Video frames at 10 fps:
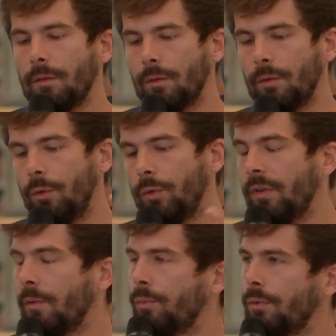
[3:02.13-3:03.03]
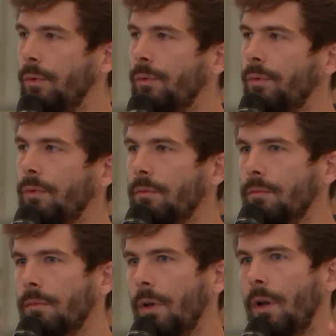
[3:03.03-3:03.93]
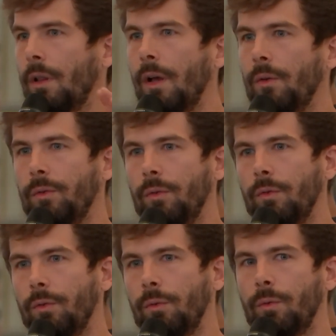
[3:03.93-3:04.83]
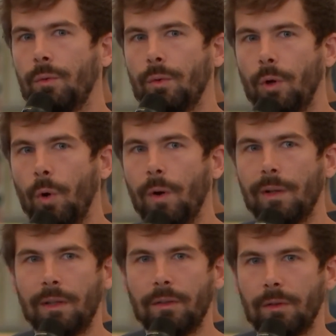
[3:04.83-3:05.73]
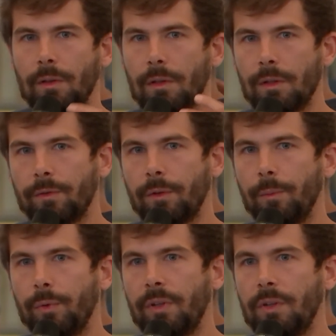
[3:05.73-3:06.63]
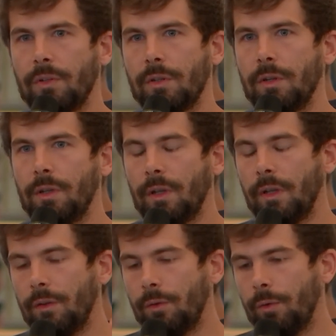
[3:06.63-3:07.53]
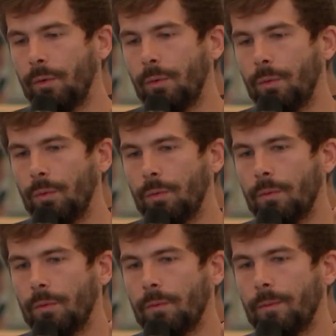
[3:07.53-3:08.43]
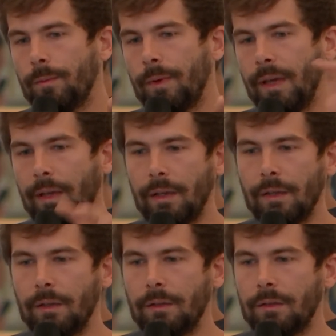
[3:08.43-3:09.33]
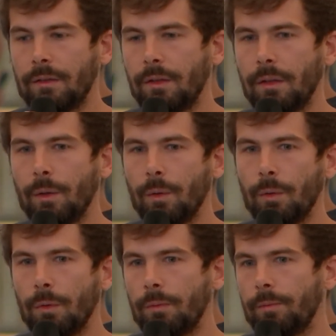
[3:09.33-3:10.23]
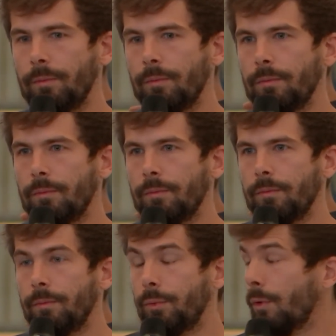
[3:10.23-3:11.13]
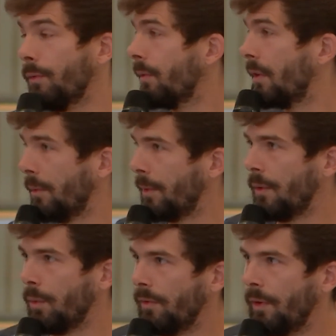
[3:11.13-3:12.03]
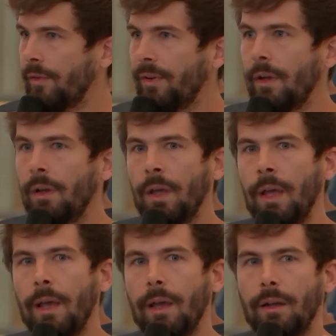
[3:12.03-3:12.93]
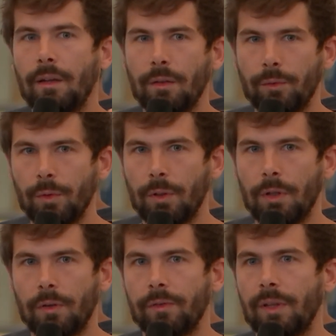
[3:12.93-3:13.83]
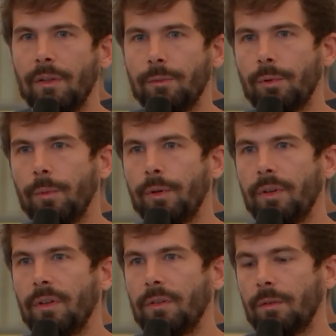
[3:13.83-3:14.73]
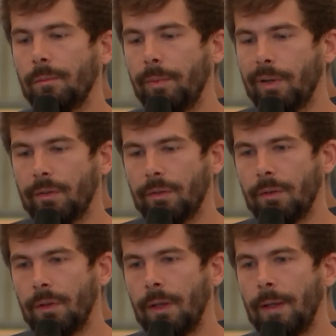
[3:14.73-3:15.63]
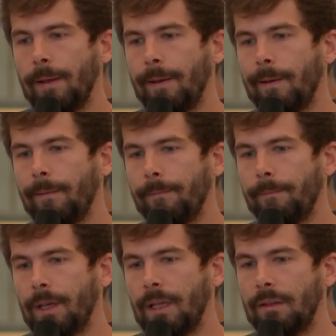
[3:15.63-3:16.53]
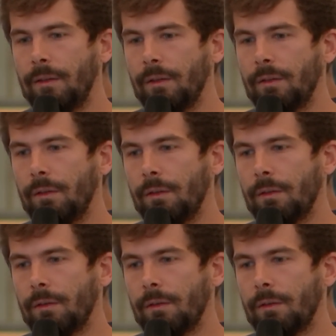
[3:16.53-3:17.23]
using proofs allows you to coalesce a lot of computation into a single proof that somebody will verify, and that gives you a lot of nice properties. But it doesn't